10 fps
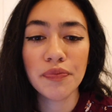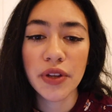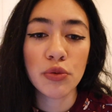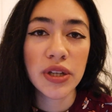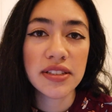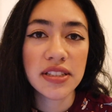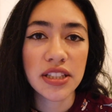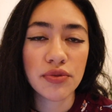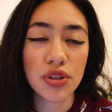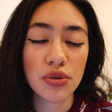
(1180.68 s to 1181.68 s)
a week to
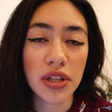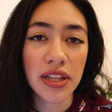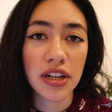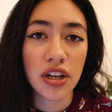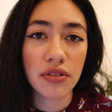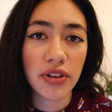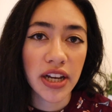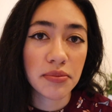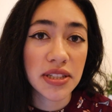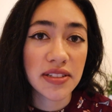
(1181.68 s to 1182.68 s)
give you a letter of
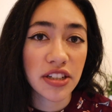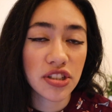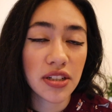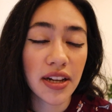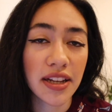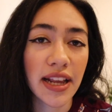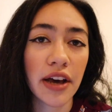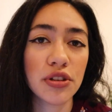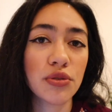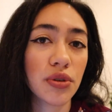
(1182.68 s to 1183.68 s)
recommendation and
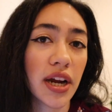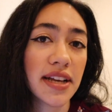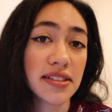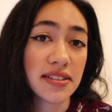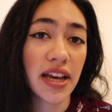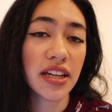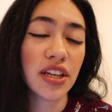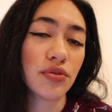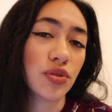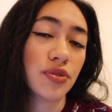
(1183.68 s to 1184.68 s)
how you were as a tenant.
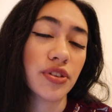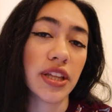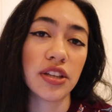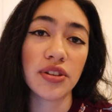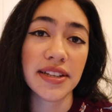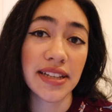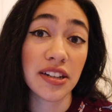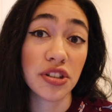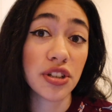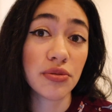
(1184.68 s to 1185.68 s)
If you feel like you guys had
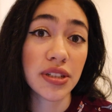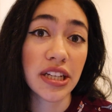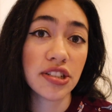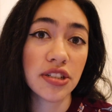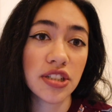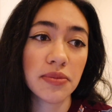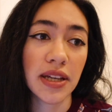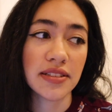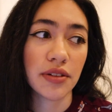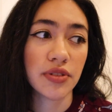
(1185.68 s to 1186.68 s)
a good relationship,
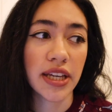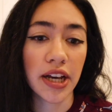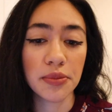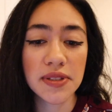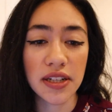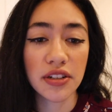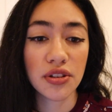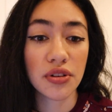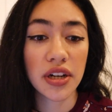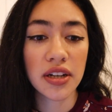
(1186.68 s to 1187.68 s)
that definitely helps in New
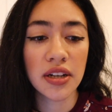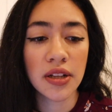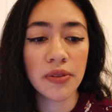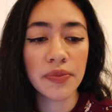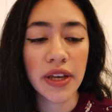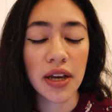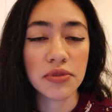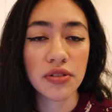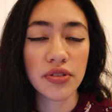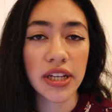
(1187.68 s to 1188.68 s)
York.
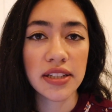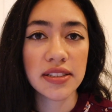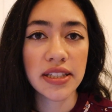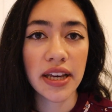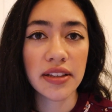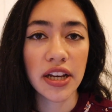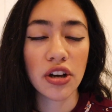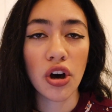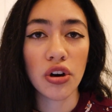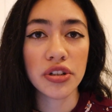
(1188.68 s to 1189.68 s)
Don't forget to get like
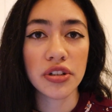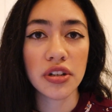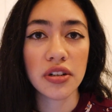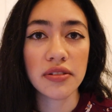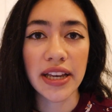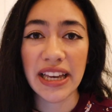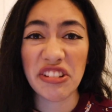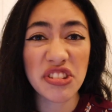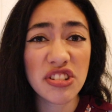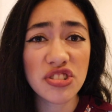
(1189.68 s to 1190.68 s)
all your like
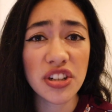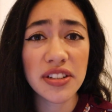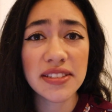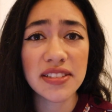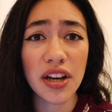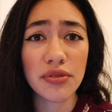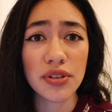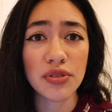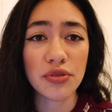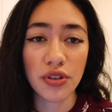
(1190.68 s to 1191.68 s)
health insurance stuff
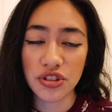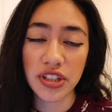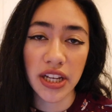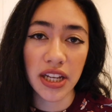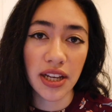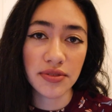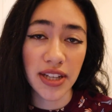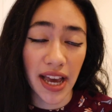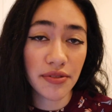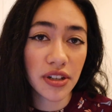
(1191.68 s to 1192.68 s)
if you're fortunate enough to
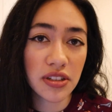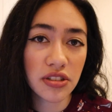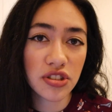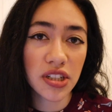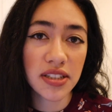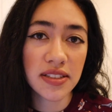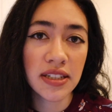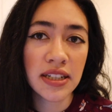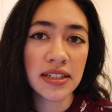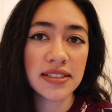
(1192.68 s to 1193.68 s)
have health insurance.
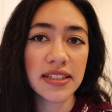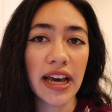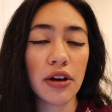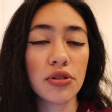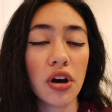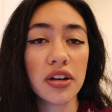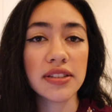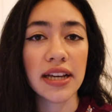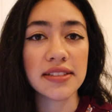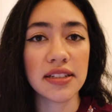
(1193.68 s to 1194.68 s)
See how long
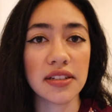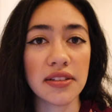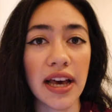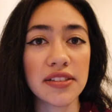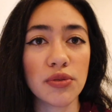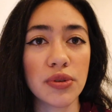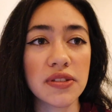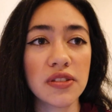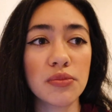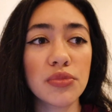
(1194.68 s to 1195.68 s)
that's gonna last
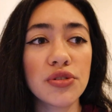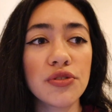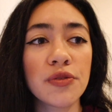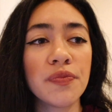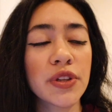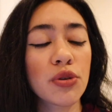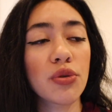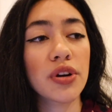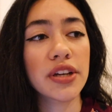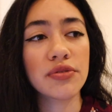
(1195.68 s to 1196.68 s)
once you move,
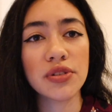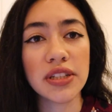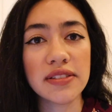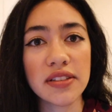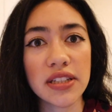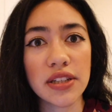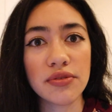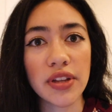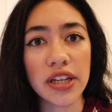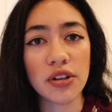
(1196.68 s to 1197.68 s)
or if you need to
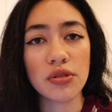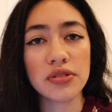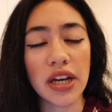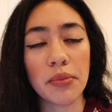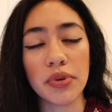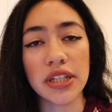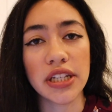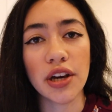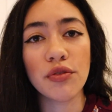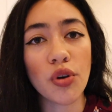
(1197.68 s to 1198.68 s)
leave like your old
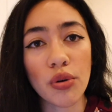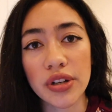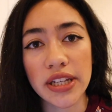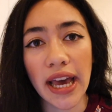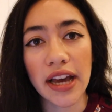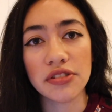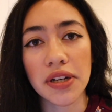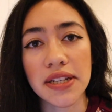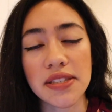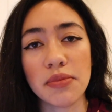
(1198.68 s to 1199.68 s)
company a forwarding
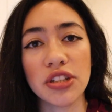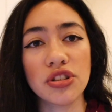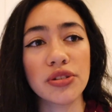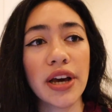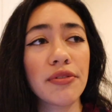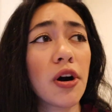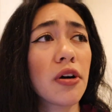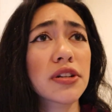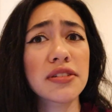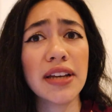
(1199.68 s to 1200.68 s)
address, make sure you have
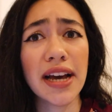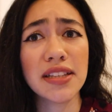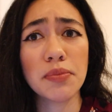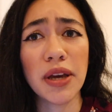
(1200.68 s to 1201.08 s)
all your tax